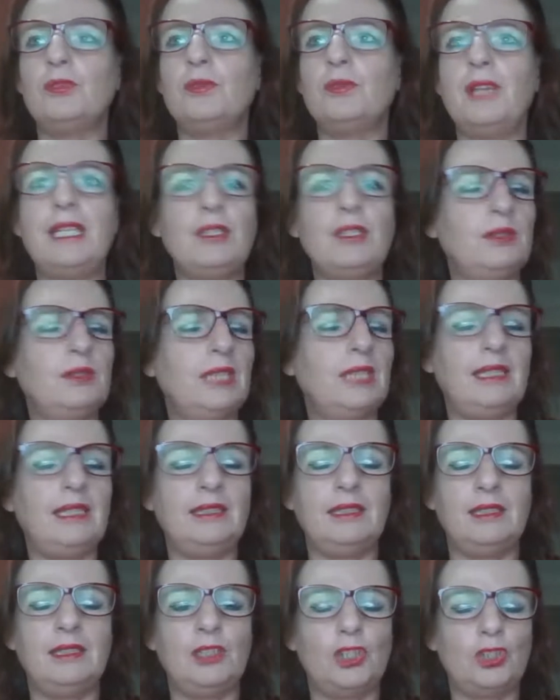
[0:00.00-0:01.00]

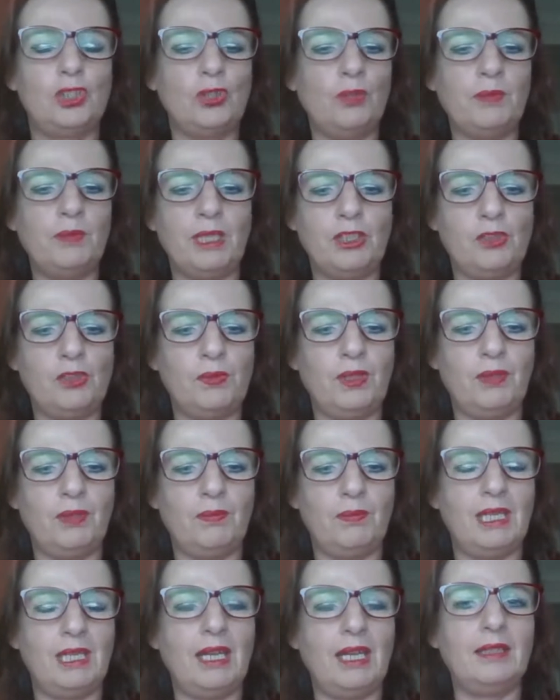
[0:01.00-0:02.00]
resonated so much with me.